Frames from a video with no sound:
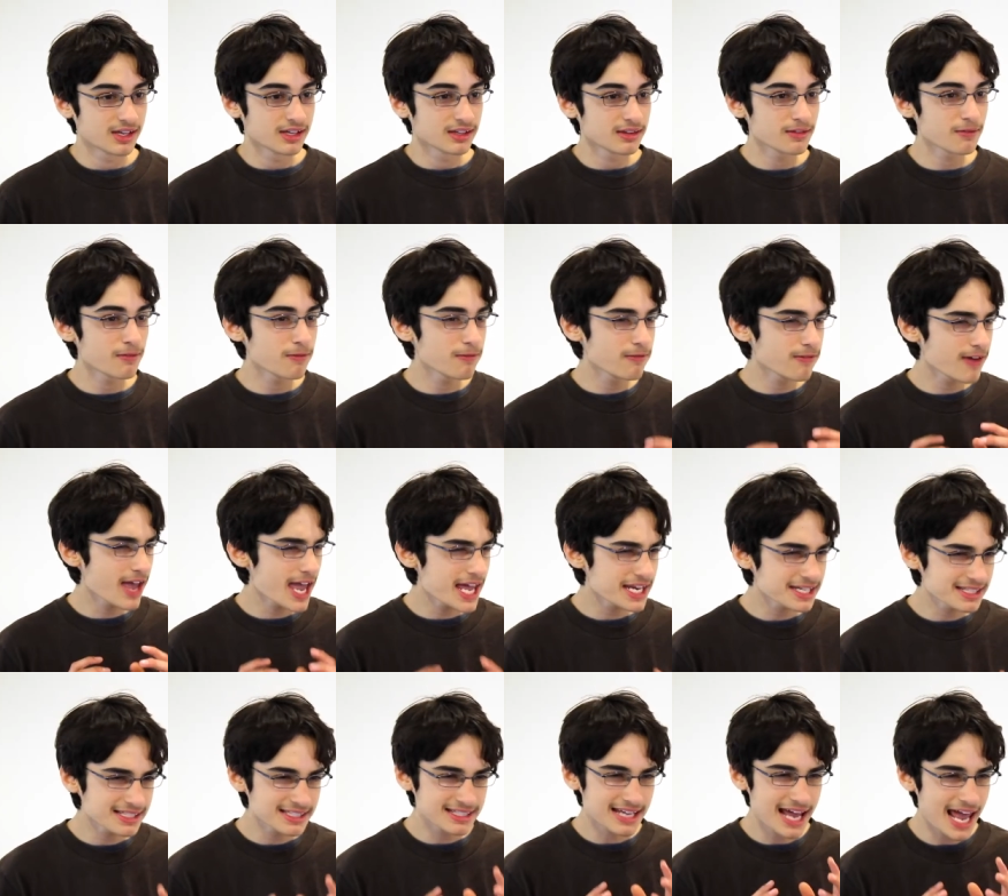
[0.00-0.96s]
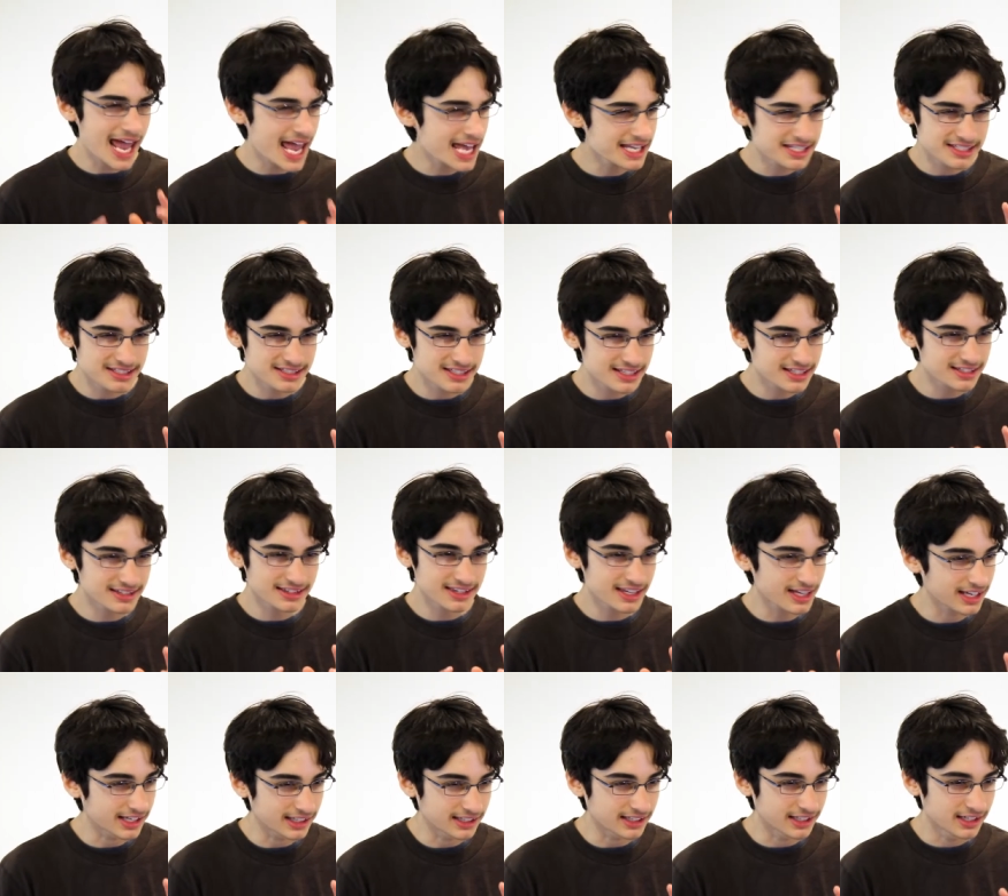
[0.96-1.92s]
The fantastic
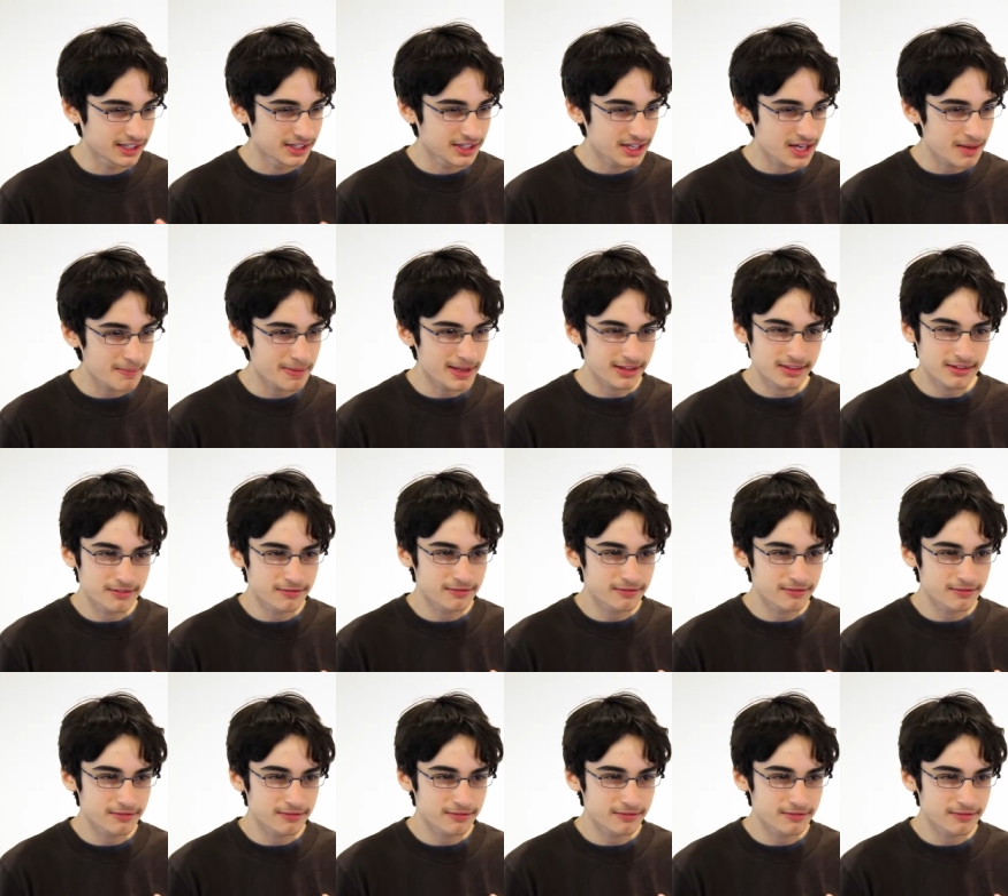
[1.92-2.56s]
thing about the